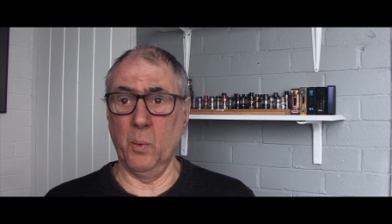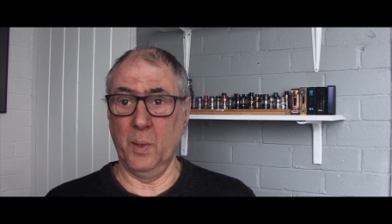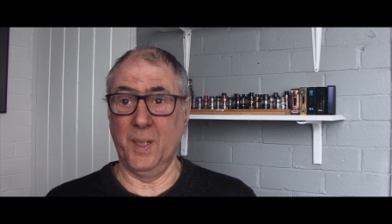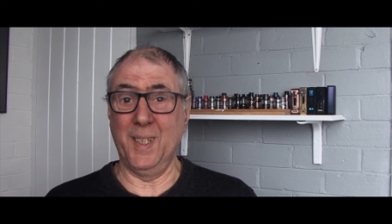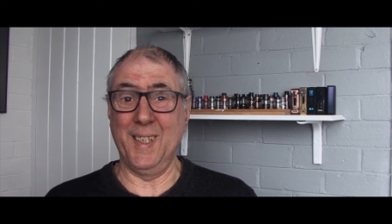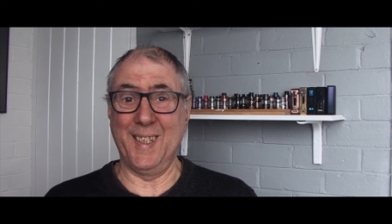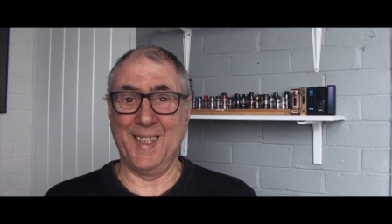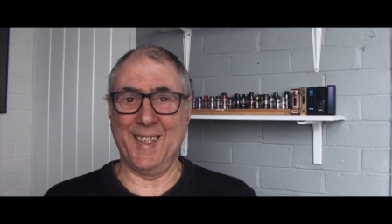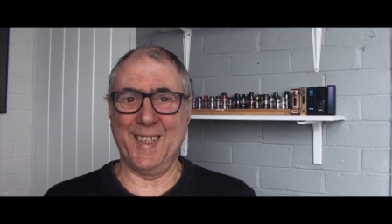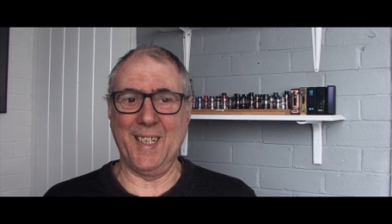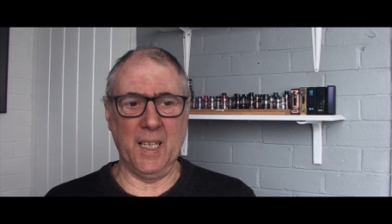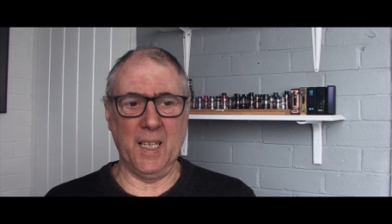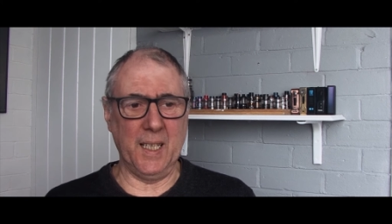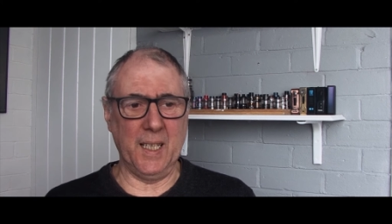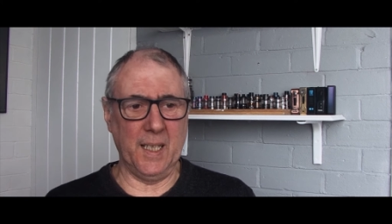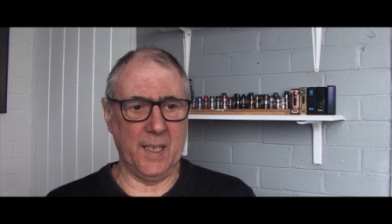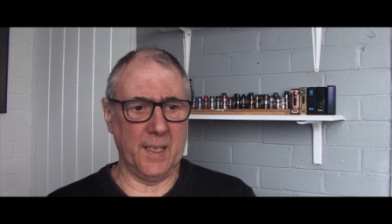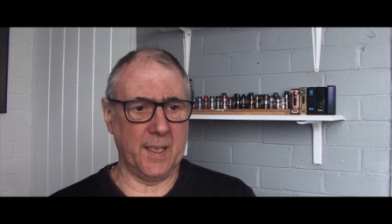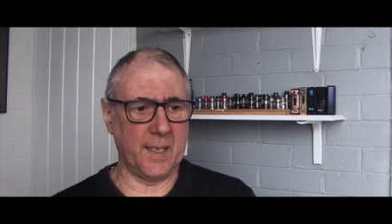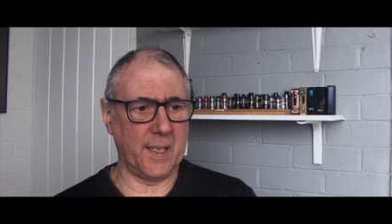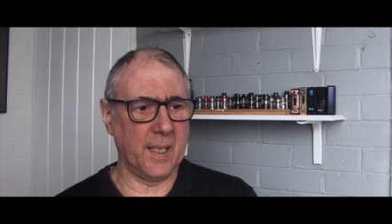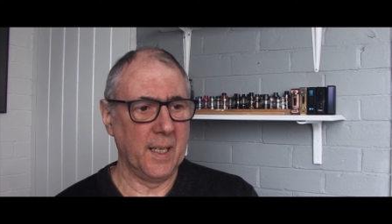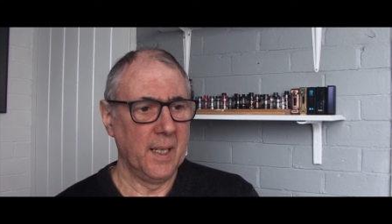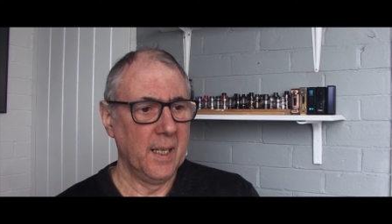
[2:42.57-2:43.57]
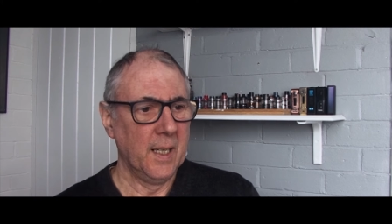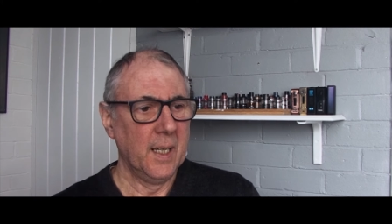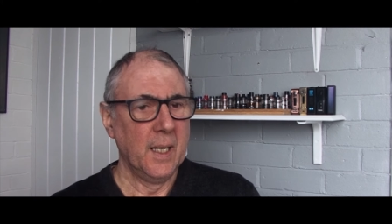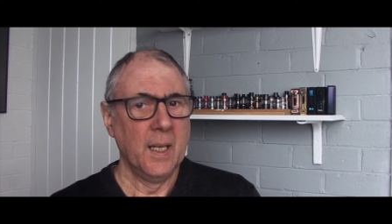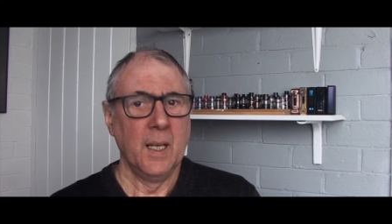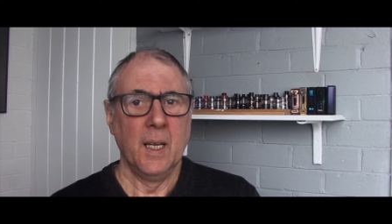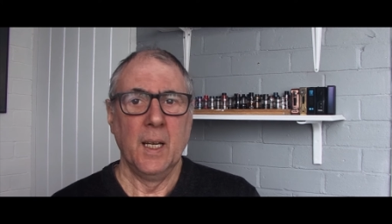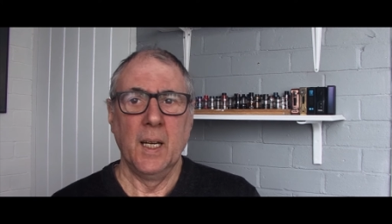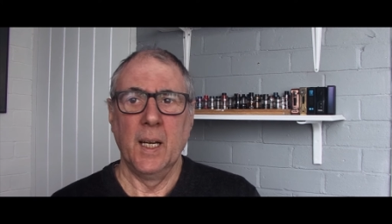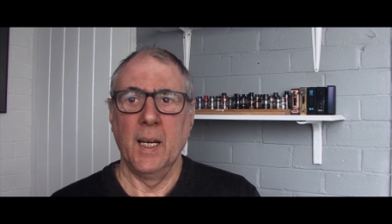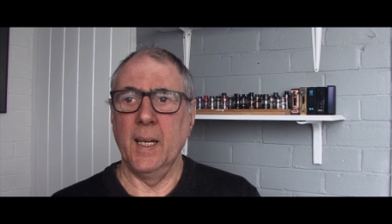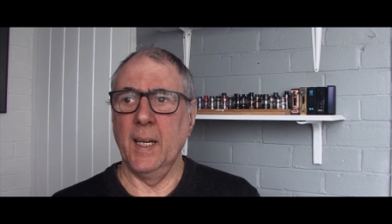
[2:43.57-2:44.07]
which it still is
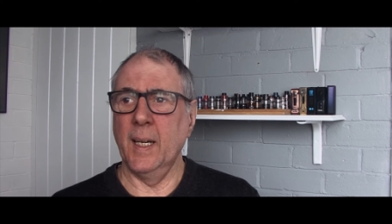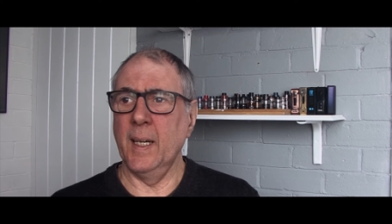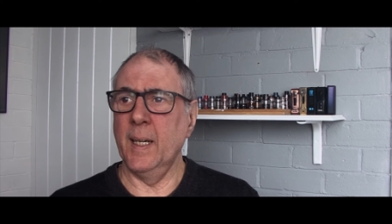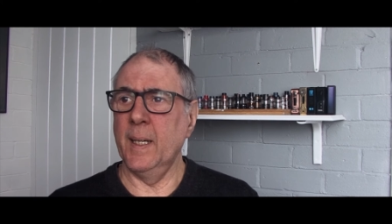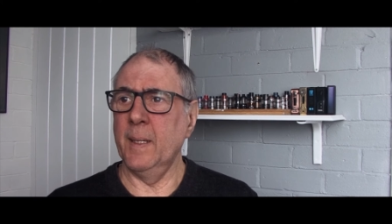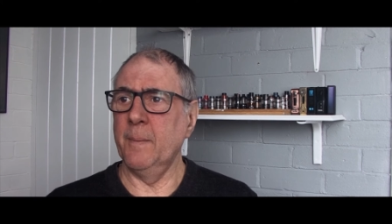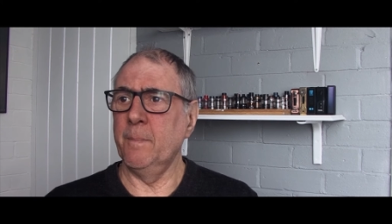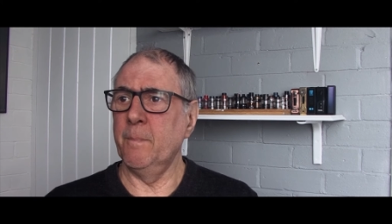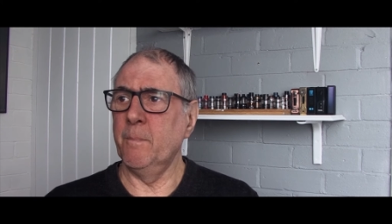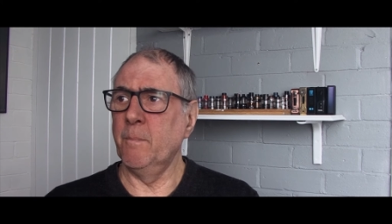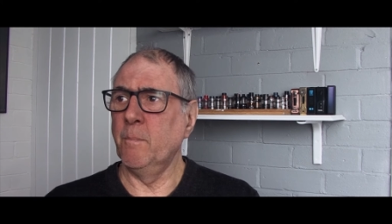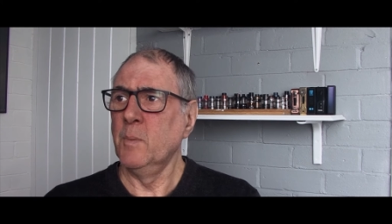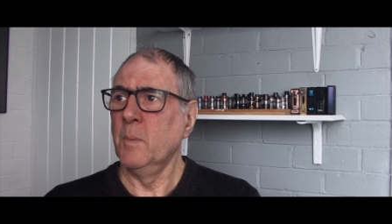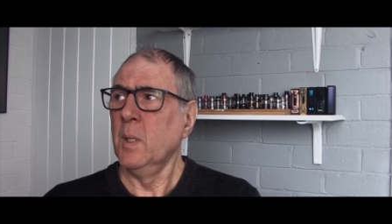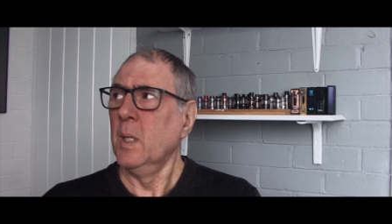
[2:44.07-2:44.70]
um,